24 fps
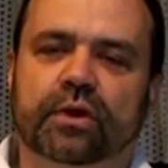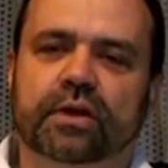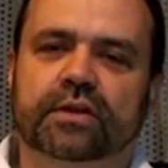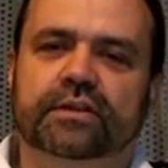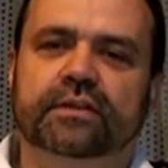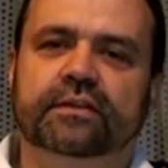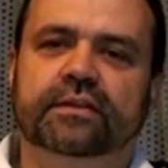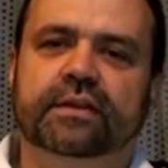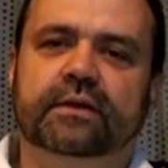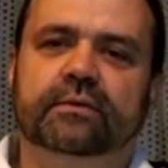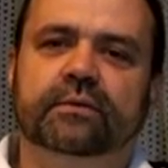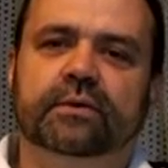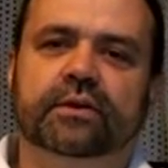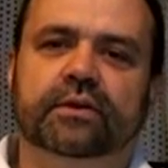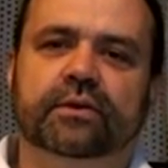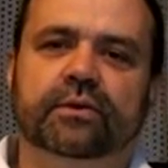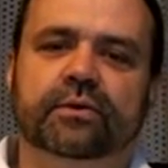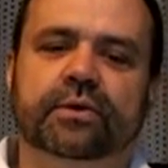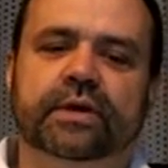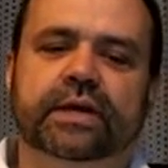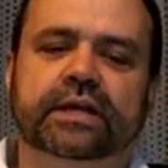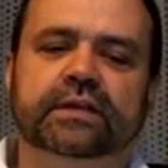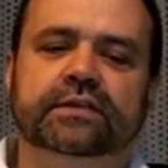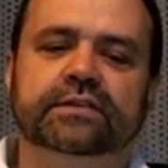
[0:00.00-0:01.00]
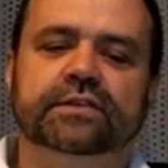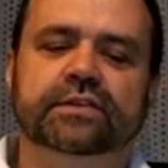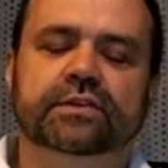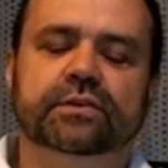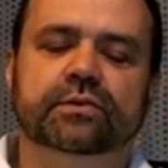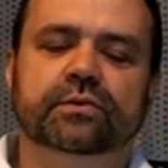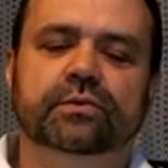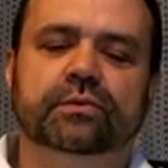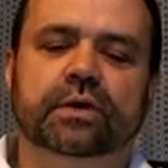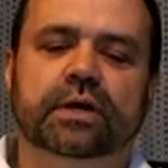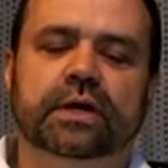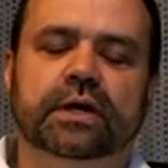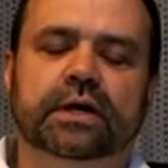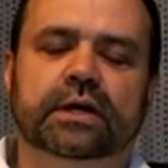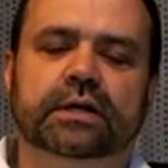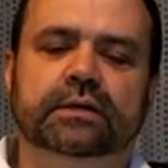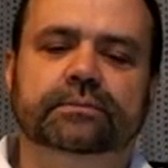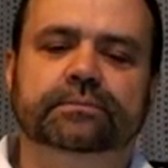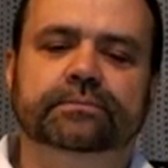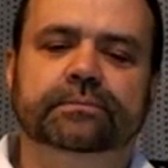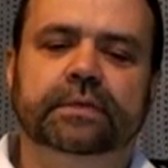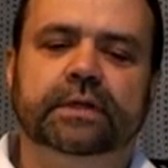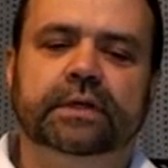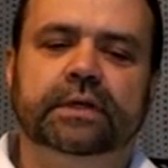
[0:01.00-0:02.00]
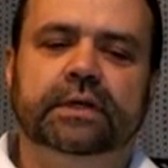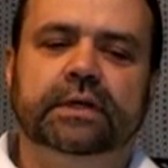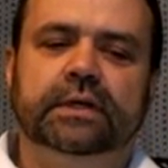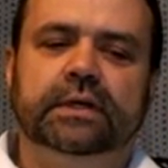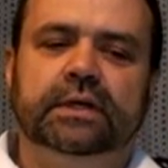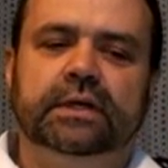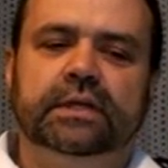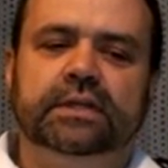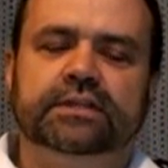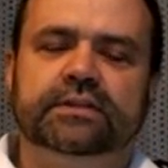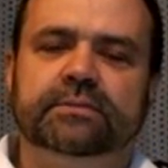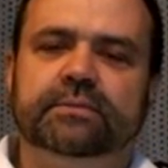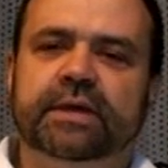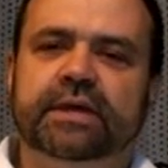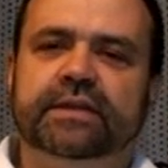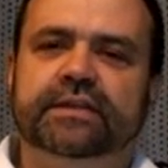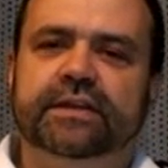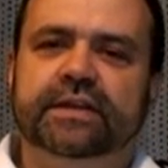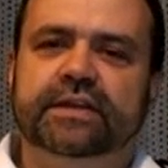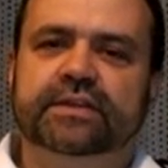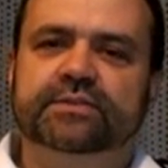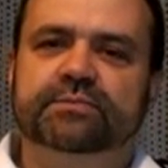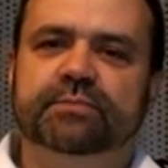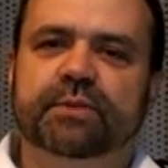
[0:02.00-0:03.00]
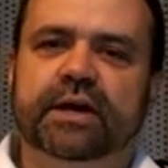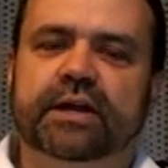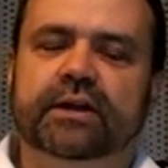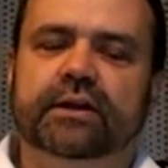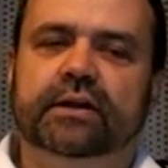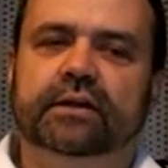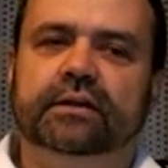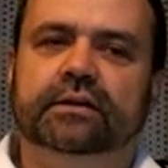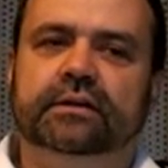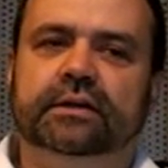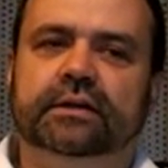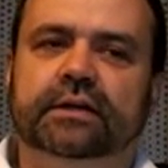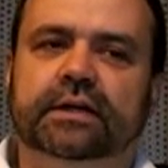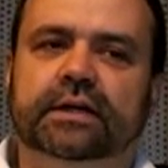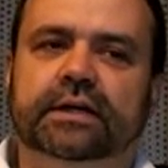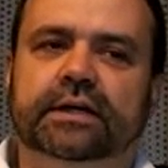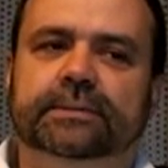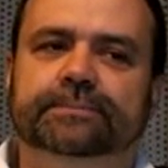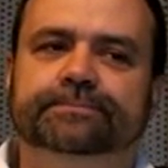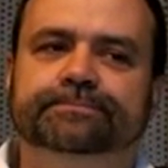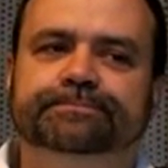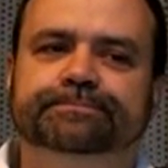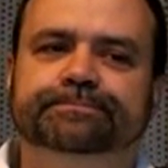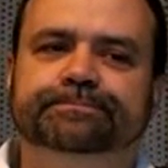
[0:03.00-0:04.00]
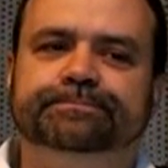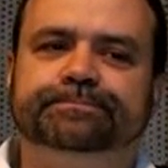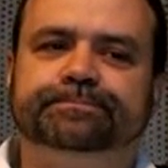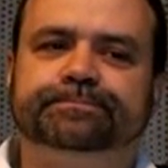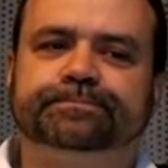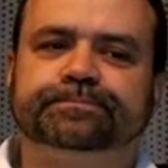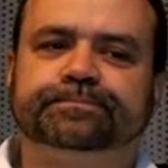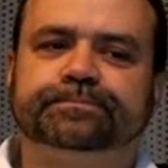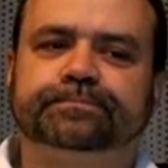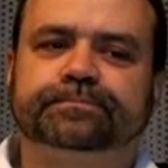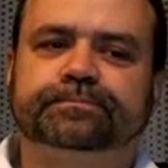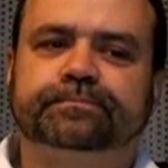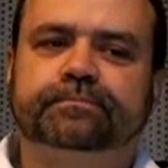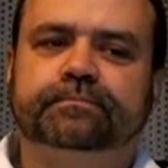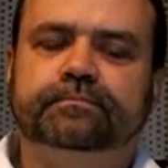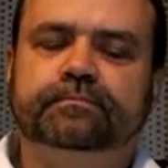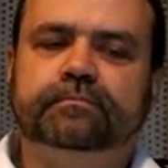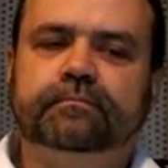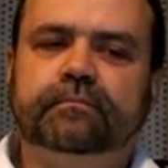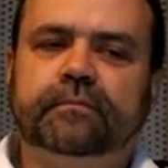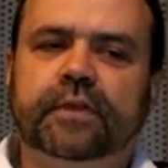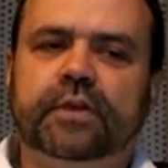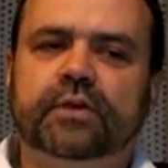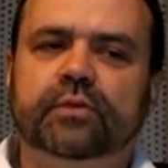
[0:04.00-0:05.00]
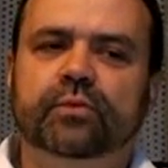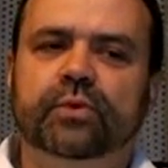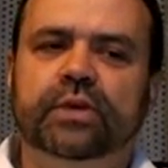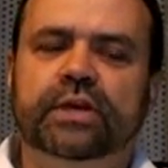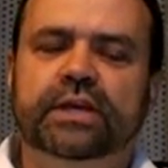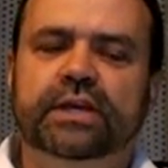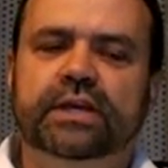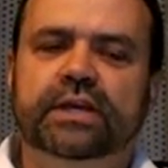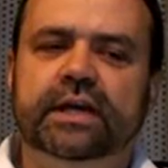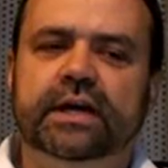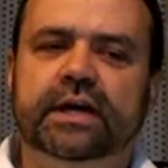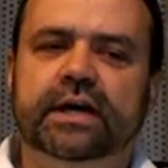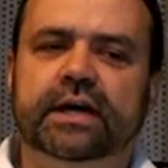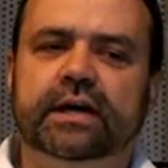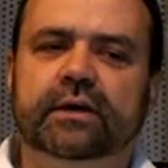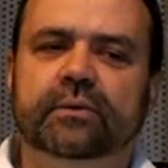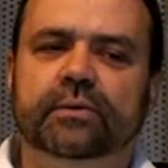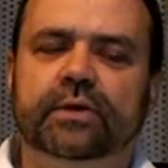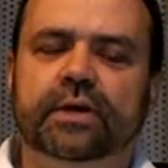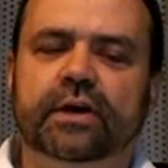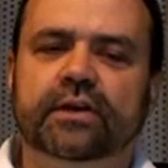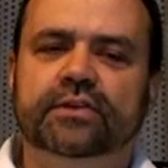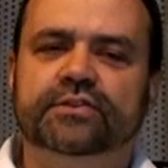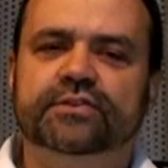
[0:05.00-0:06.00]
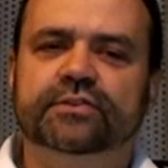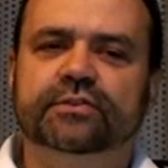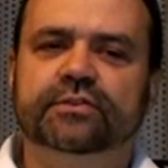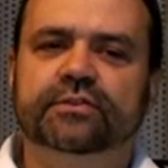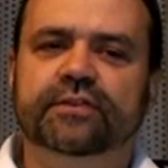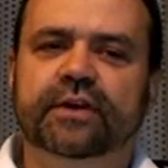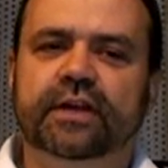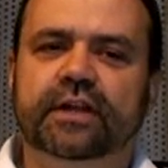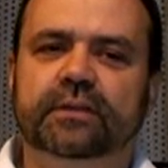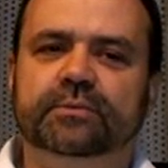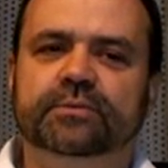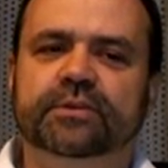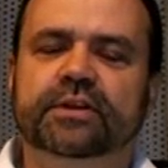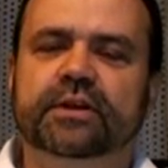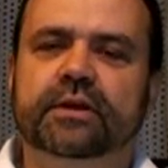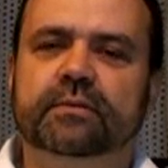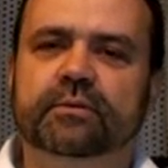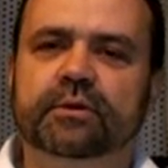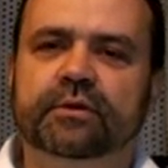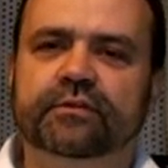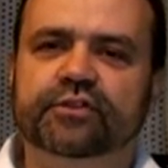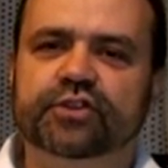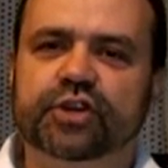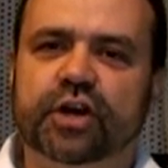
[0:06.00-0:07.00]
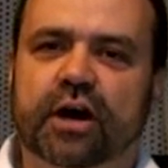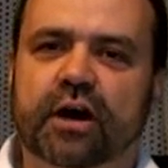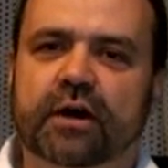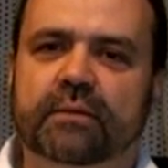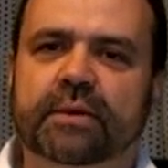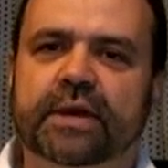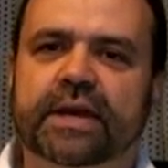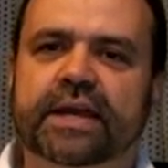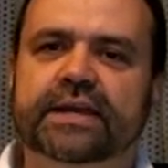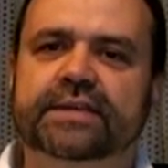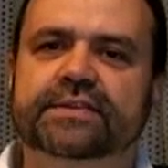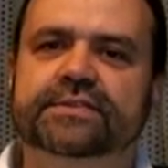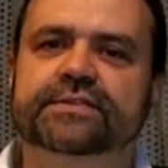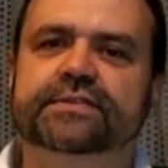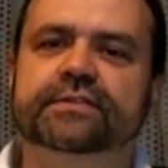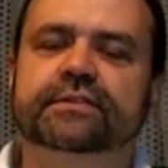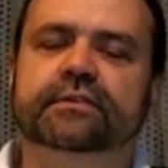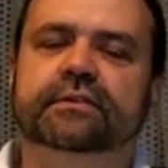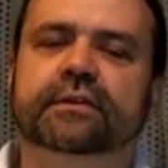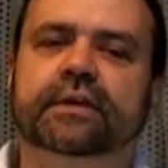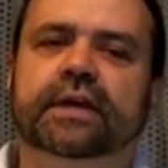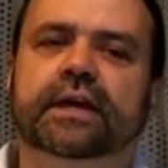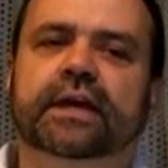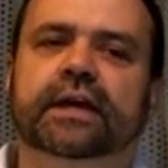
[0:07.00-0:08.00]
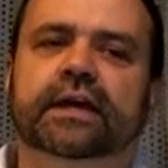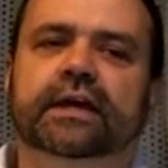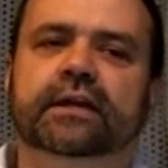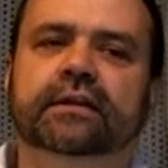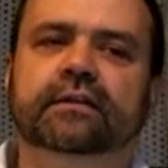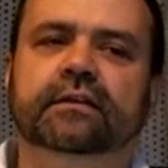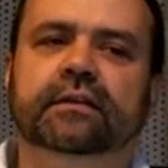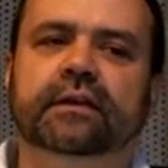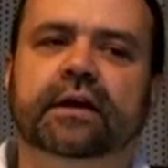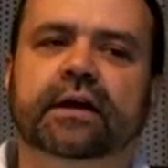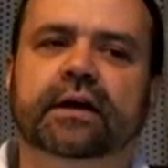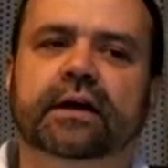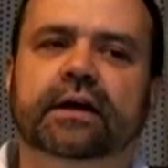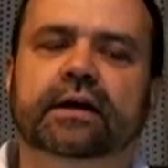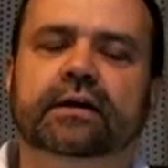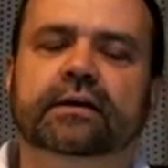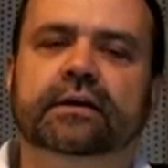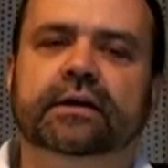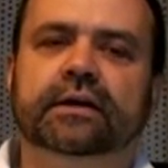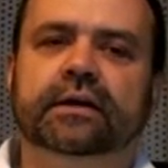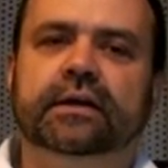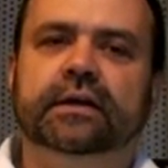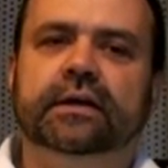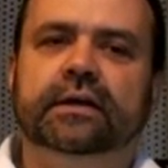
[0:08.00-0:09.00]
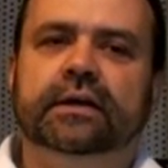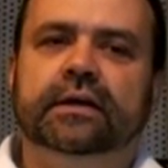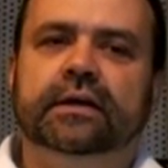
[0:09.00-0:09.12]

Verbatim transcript: the work that they were doing to, uh, to make things better. Um, we, uh, we also developed a number of job aids and, uh,